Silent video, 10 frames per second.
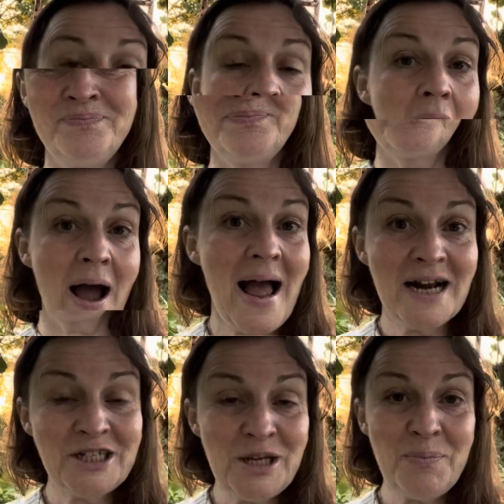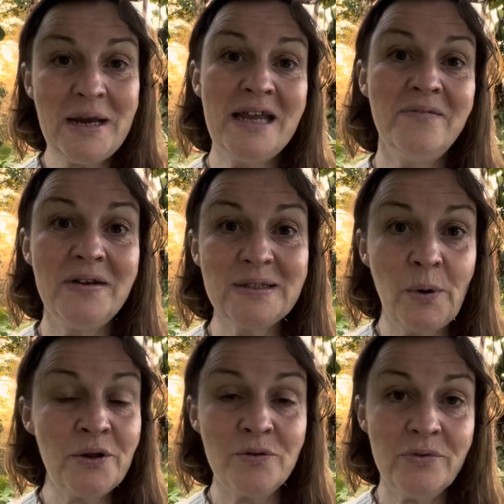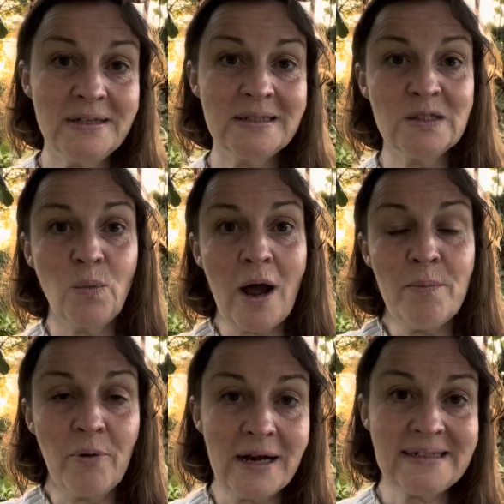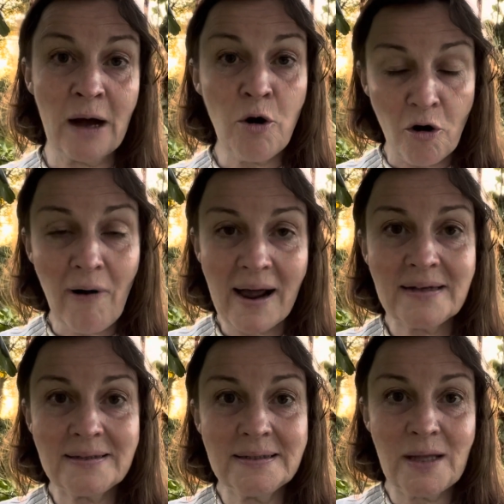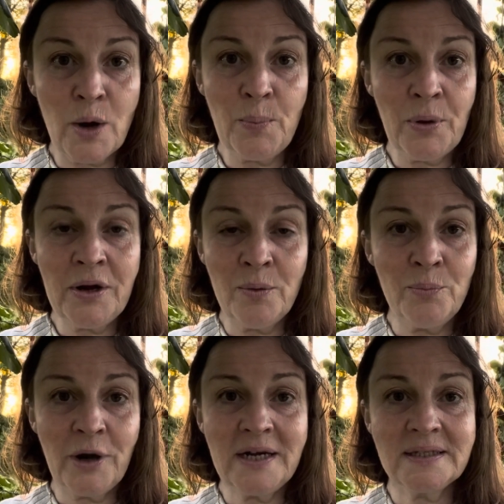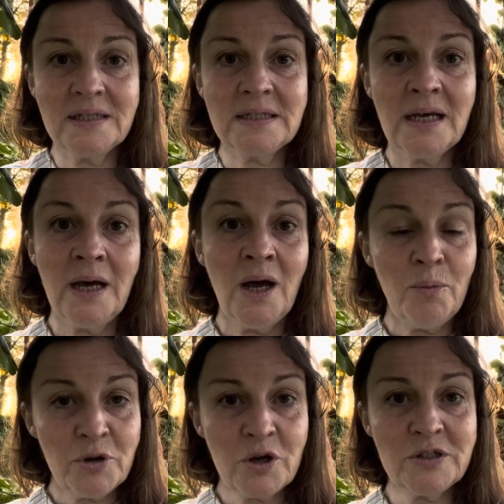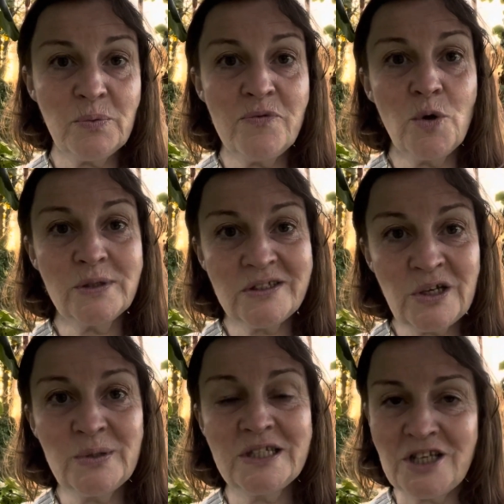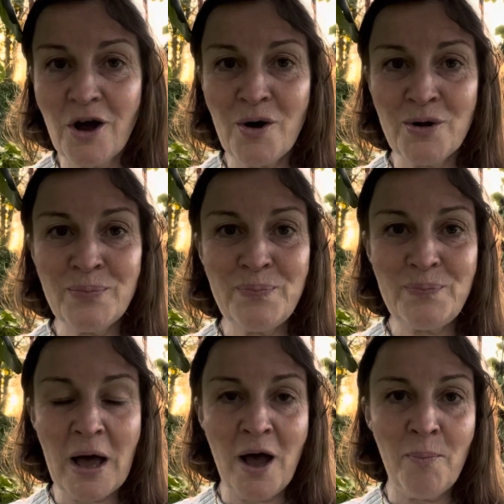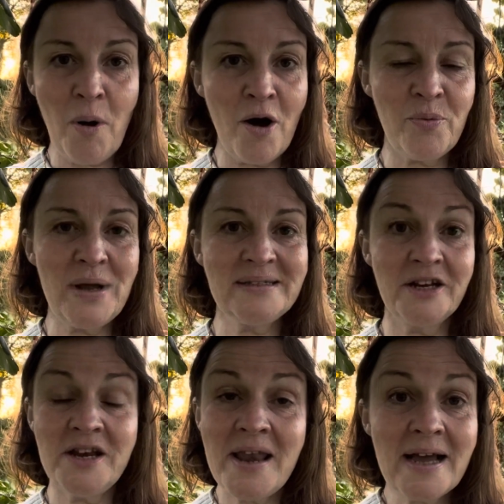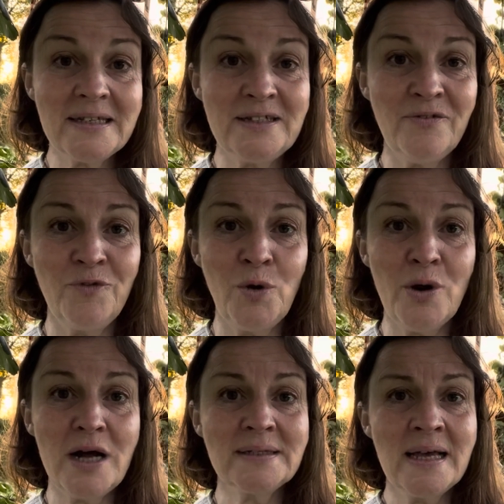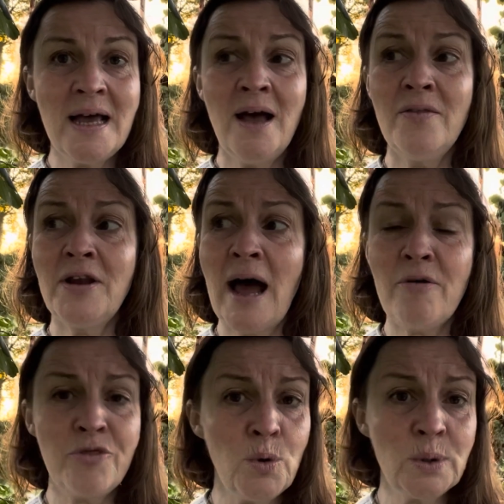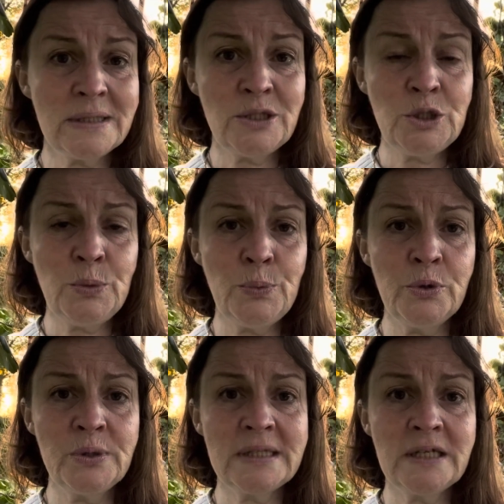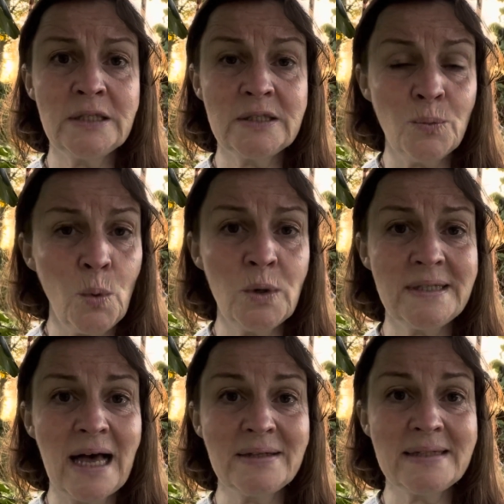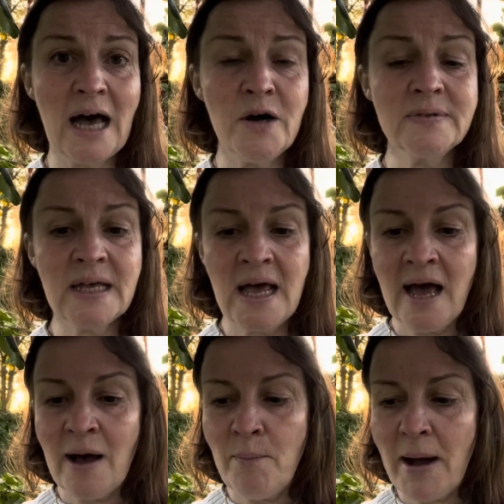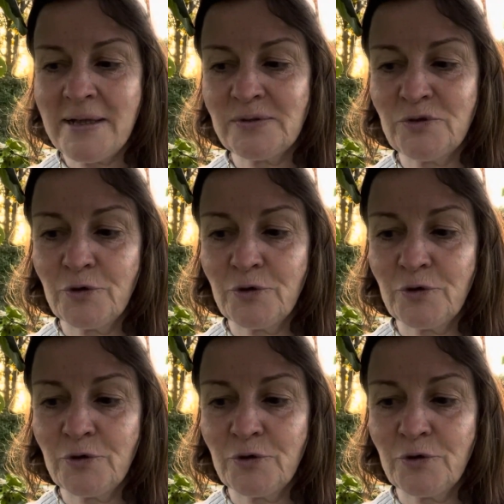I actually believe it's one of the reasons why a breakdown cracks us open and breaks us, because we've got so stuck on pathways that are negative for us, that our thoughts are too brutal towards ourselves, and by sort of